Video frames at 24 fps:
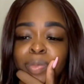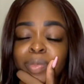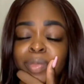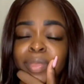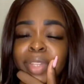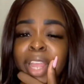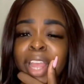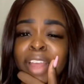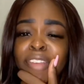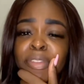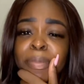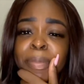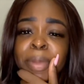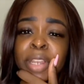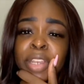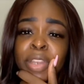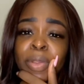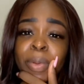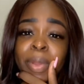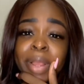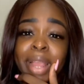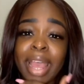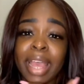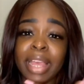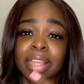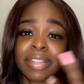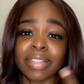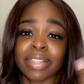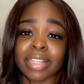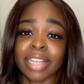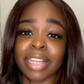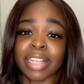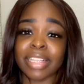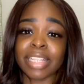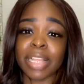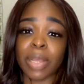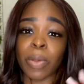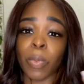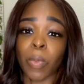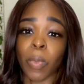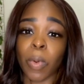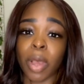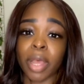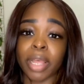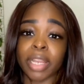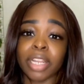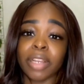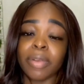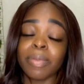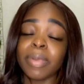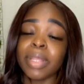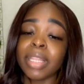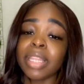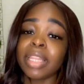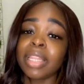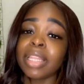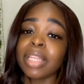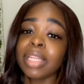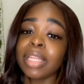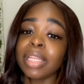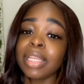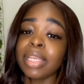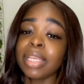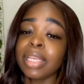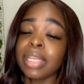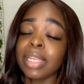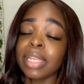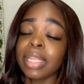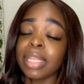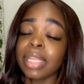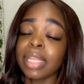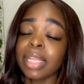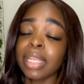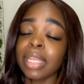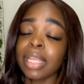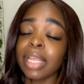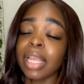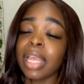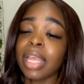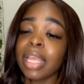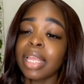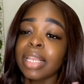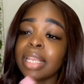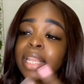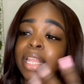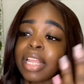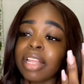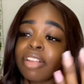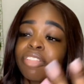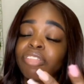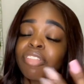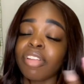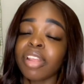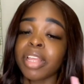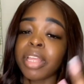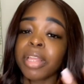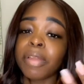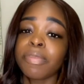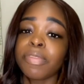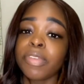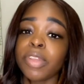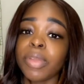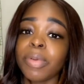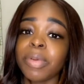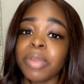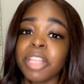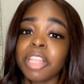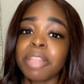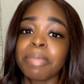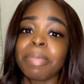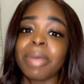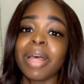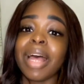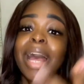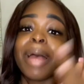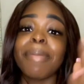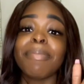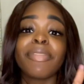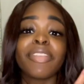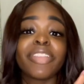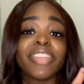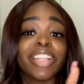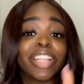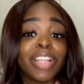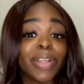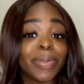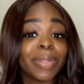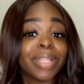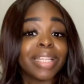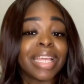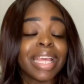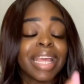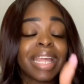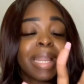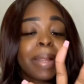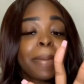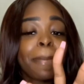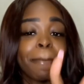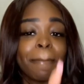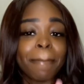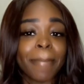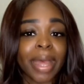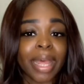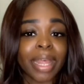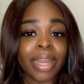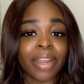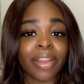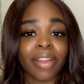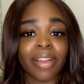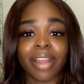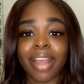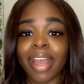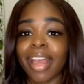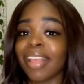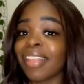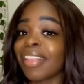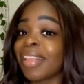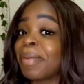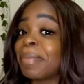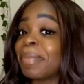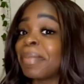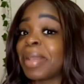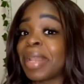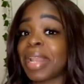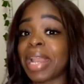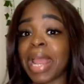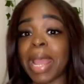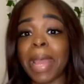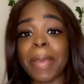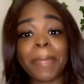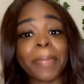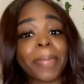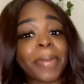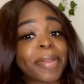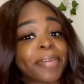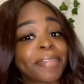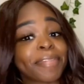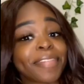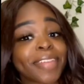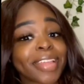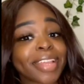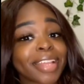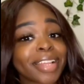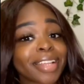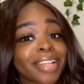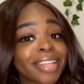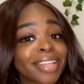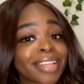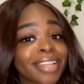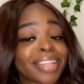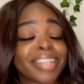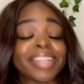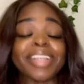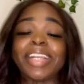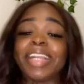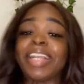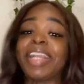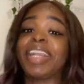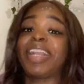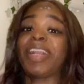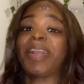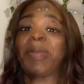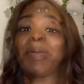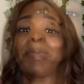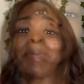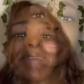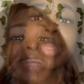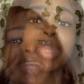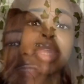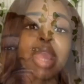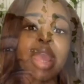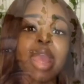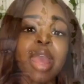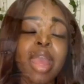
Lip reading: I haven't been doing as good as I wanted with eating and like drinking fluids, but I'm slowly getting better, guys. I'm not perfect. Nobody is.